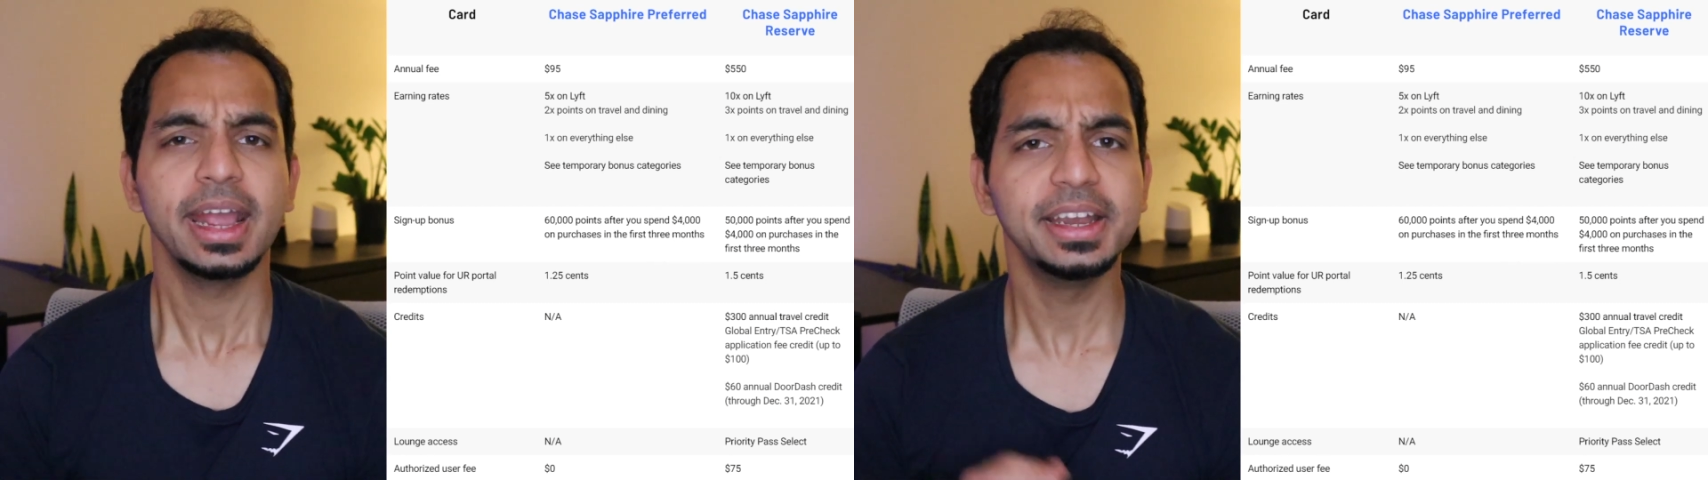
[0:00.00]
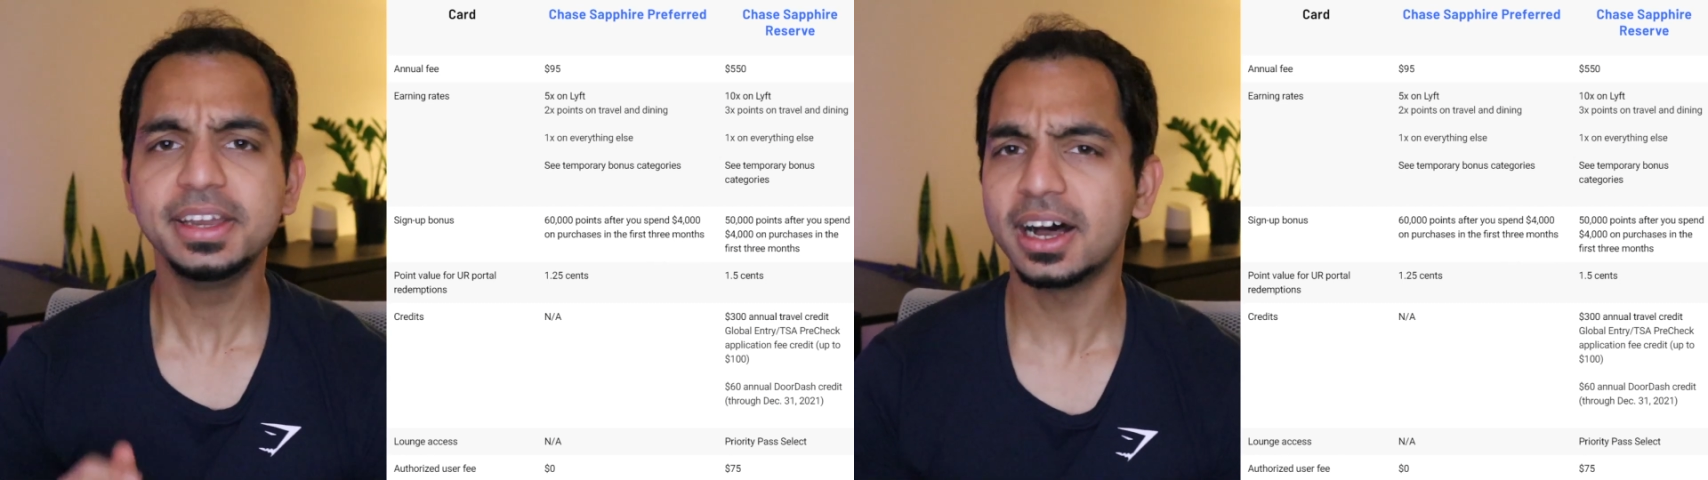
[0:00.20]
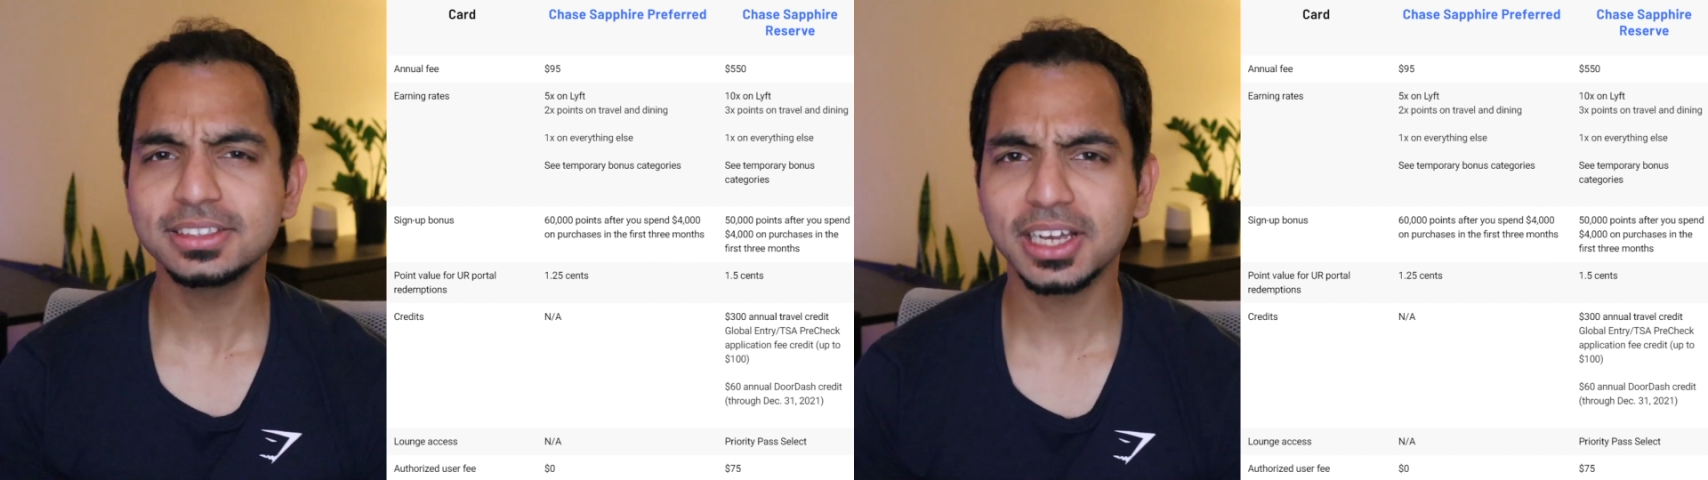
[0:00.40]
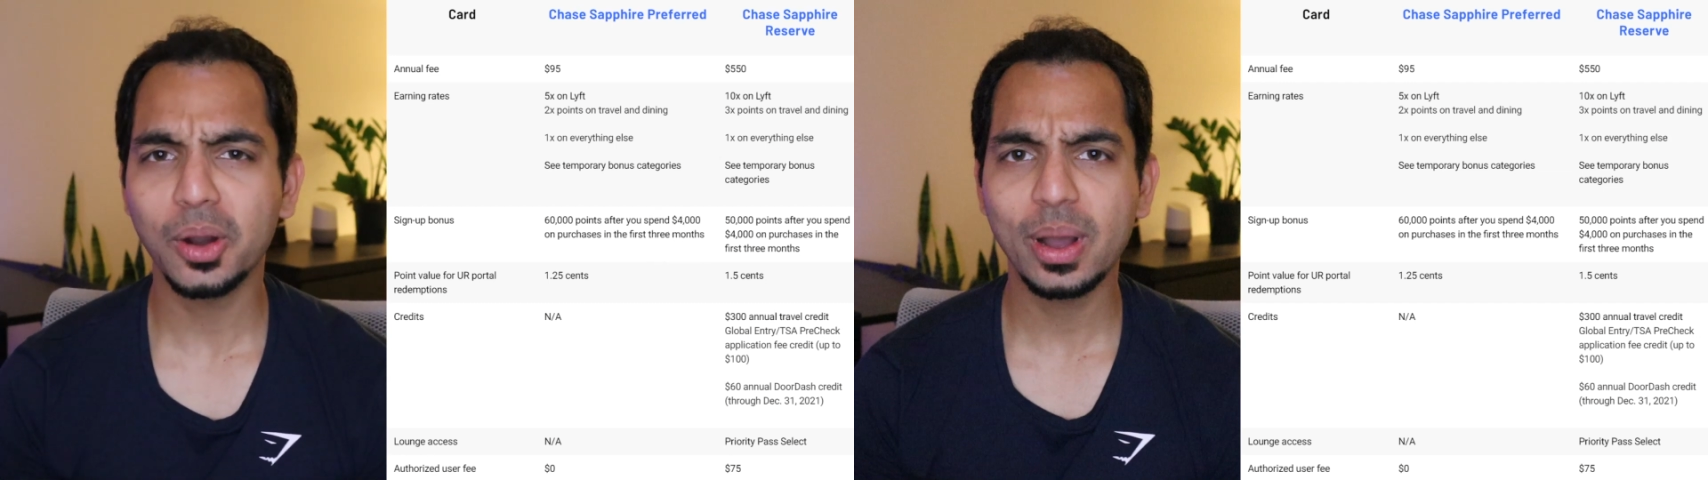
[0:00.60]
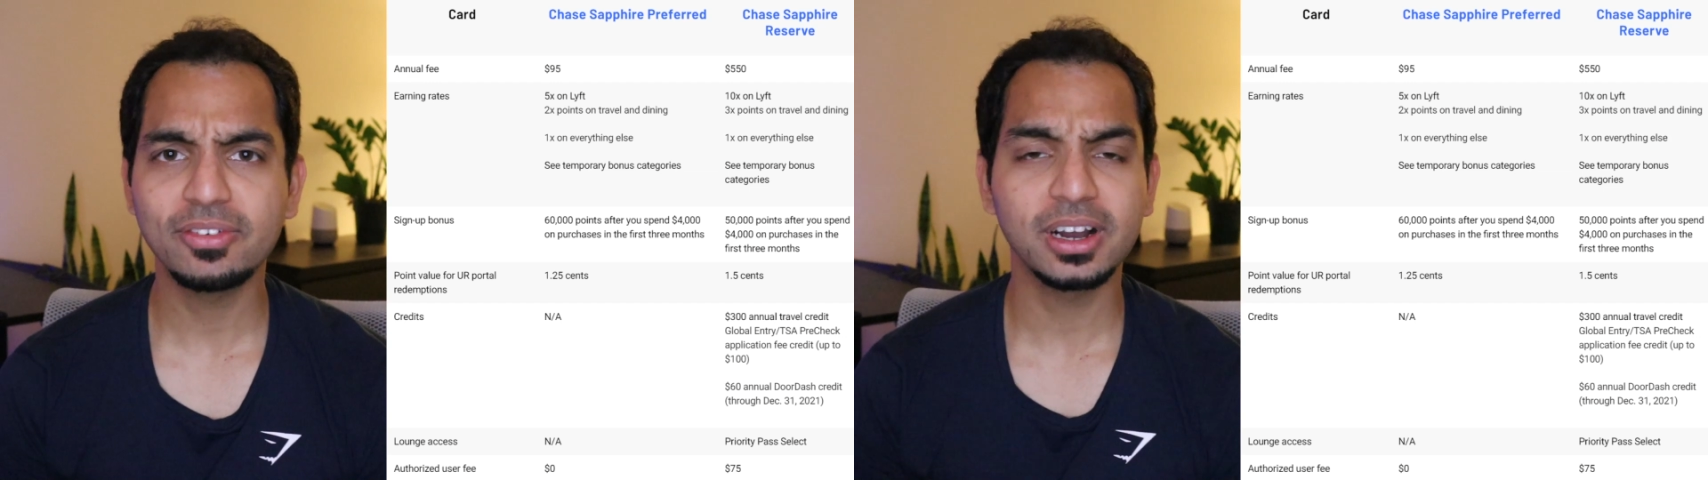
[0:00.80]
It does,
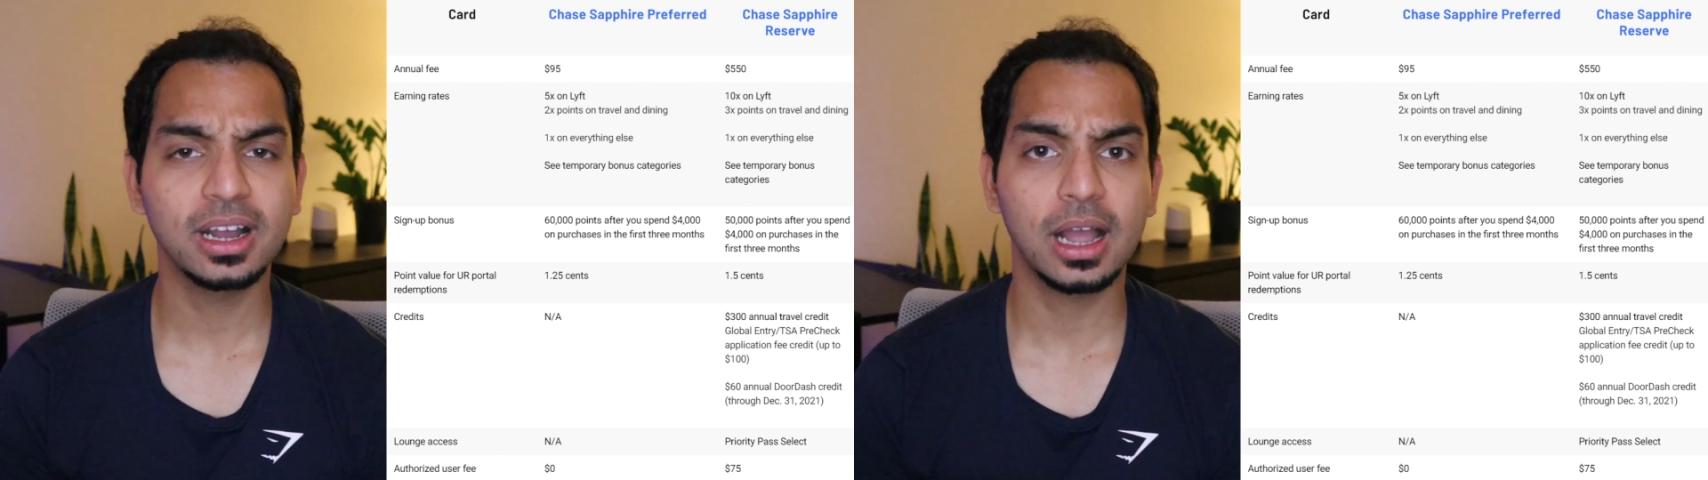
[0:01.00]
however,